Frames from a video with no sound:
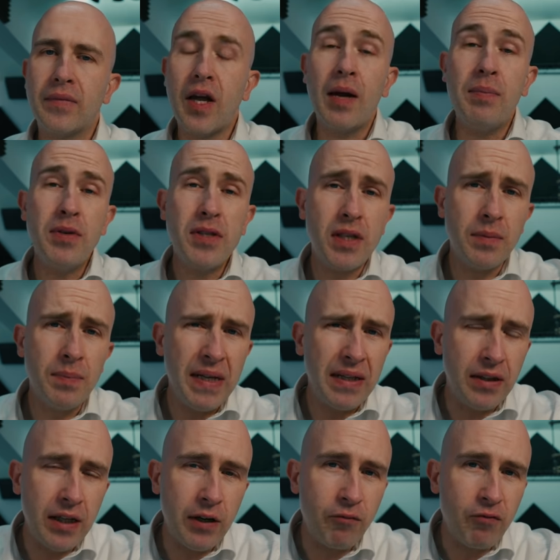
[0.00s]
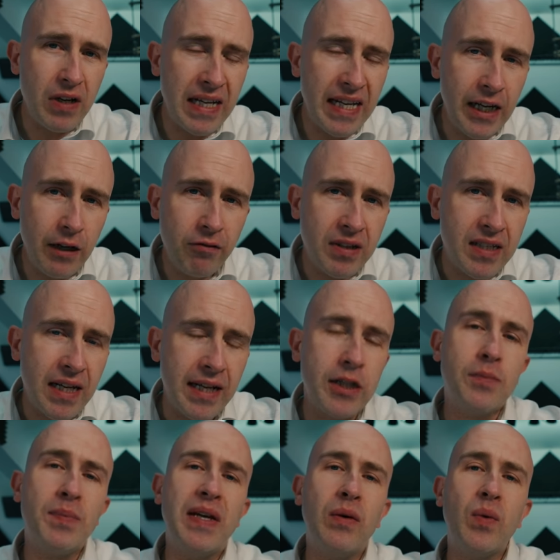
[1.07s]
I must admit that it really
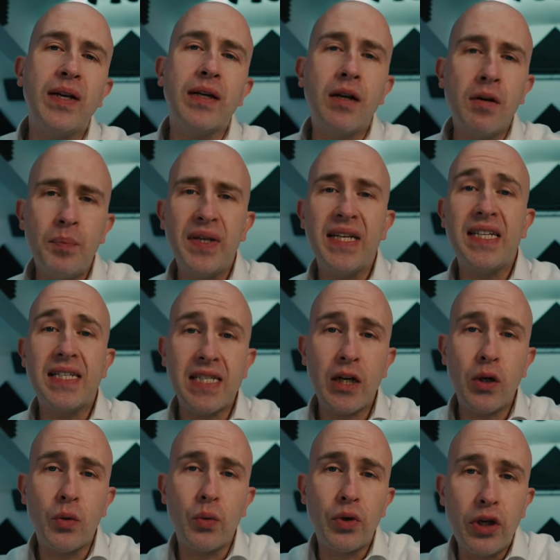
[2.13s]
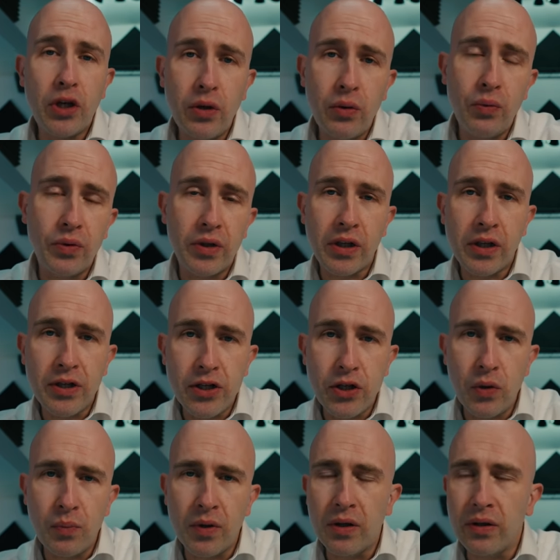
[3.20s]
irritates me when companies tell you, the
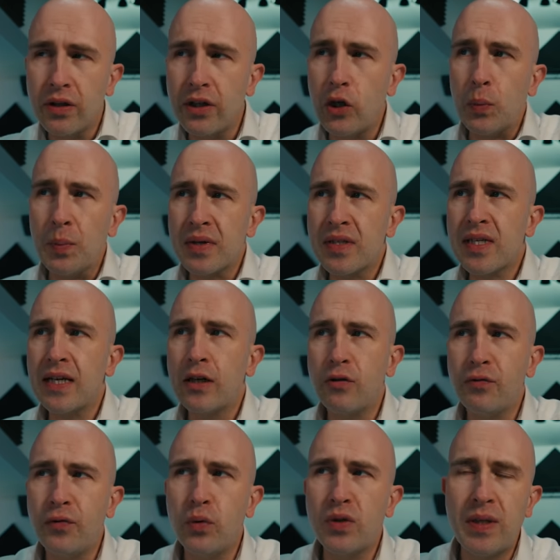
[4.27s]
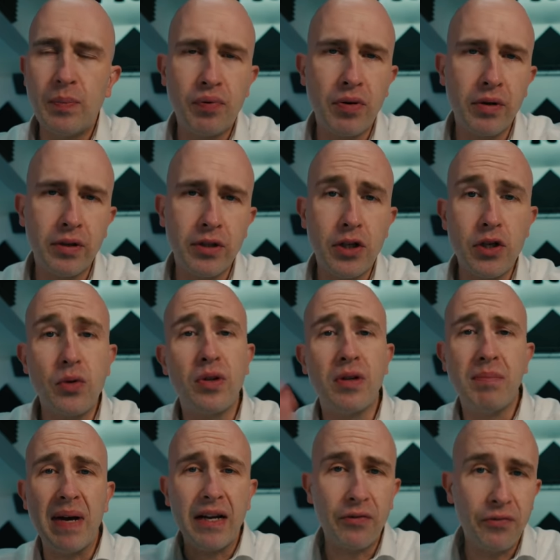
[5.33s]
consumer, that you must take a faulty product to the
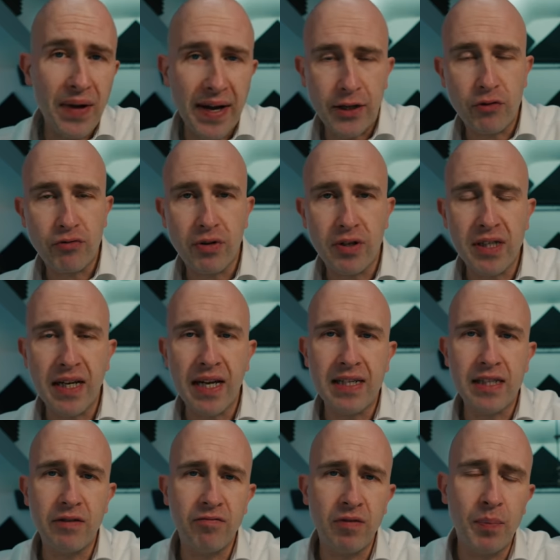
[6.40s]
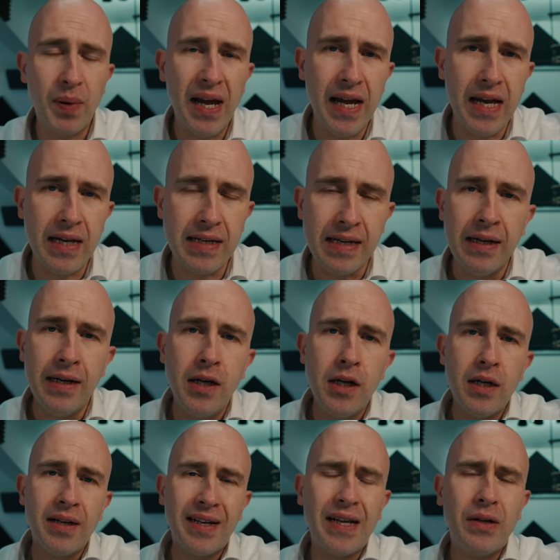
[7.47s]
manufacturer to get it repaired.
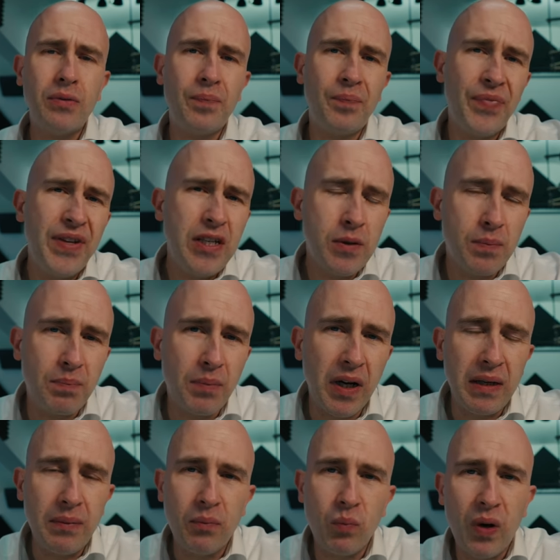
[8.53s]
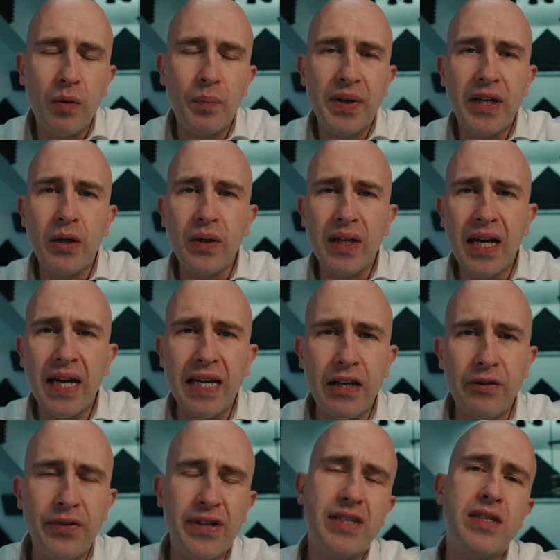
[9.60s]
Now, this might well be okay
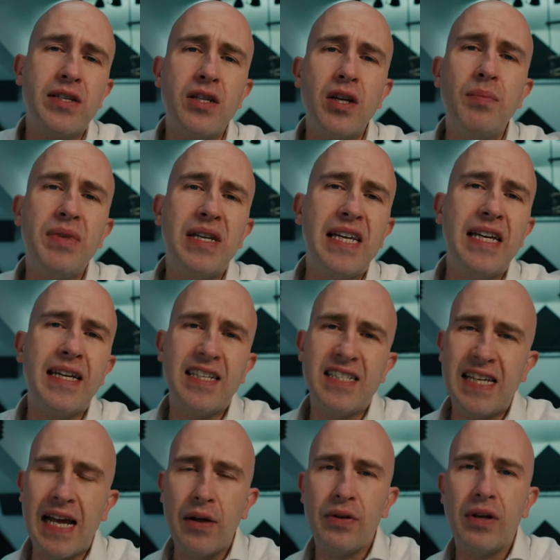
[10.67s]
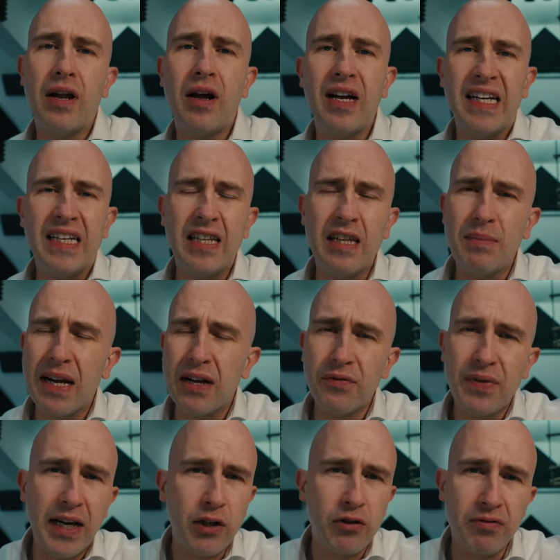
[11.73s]
if it's some years down the line and the
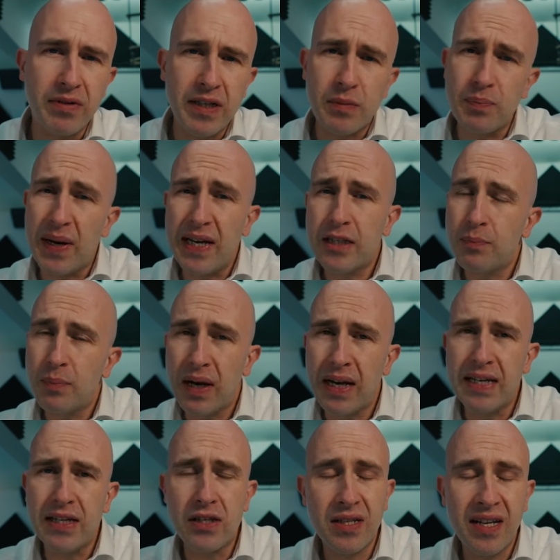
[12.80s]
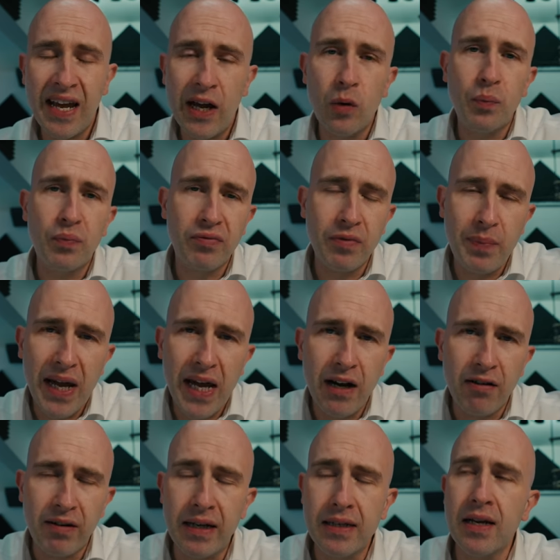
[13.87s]
manufacturer is best placed to help
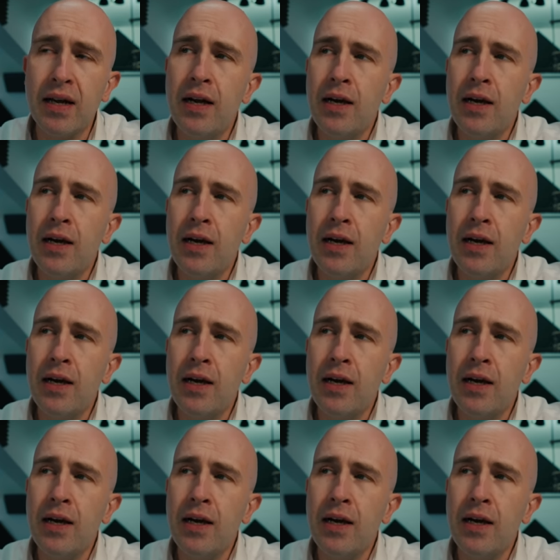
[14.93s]
repair it.